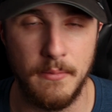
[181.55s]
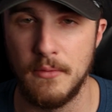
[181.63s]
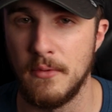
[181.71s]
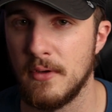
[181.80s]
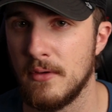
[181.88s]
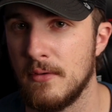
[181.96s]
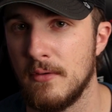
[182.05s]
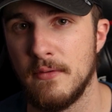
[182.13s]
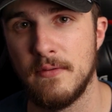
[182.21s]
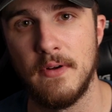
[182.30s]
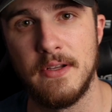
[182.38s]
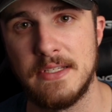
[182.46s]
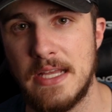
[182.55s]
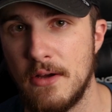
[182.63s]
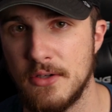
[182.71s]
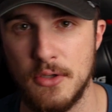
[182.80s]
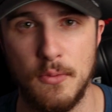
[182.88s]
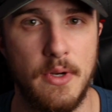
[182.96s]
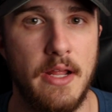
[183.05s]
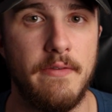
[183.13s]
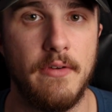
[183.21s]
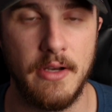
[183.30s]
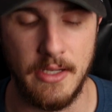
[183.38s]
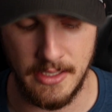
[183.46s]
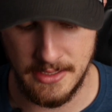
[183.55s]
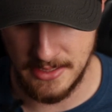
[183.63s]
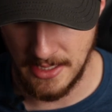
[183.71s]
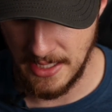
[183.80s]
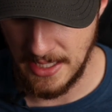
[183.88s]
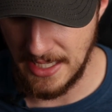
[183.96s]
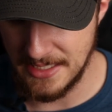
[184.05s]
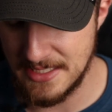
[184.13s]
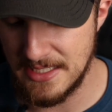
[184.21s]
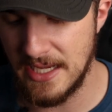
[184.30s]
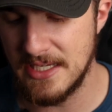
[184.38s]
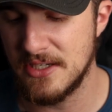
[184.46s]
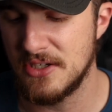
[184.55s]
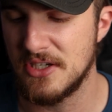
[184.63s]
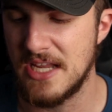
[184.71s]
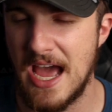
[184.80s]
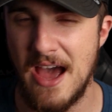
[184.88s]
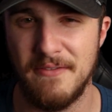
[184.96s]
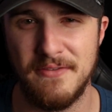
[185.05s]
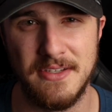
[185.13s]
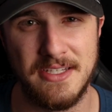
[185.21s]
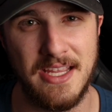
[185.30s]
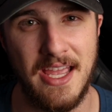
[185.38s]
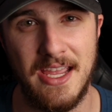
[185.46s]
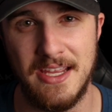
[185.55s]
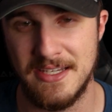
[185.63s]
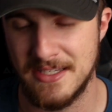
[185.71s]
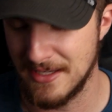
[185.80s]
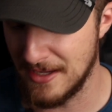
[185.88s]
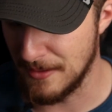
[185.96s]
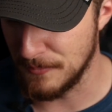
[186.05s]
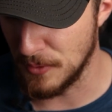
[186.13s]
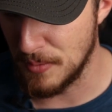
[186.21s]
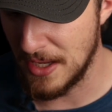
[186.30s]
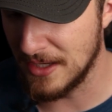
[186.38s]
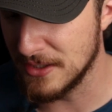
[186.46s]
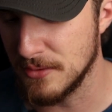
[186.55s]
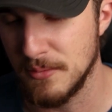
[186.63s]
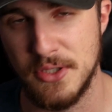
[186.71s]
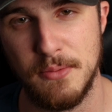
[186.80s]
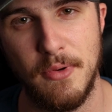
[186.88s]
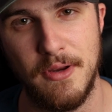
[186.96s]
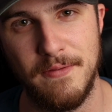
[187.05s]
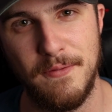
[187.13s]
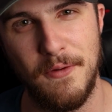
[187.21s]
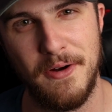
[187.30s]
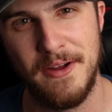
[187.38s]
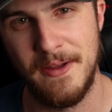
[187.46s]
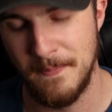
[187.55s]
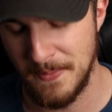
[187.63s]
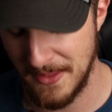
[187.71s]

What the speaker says: I'm going to a friend's house or whatever it is. It's nice to just have this case. You're paying so much money for it.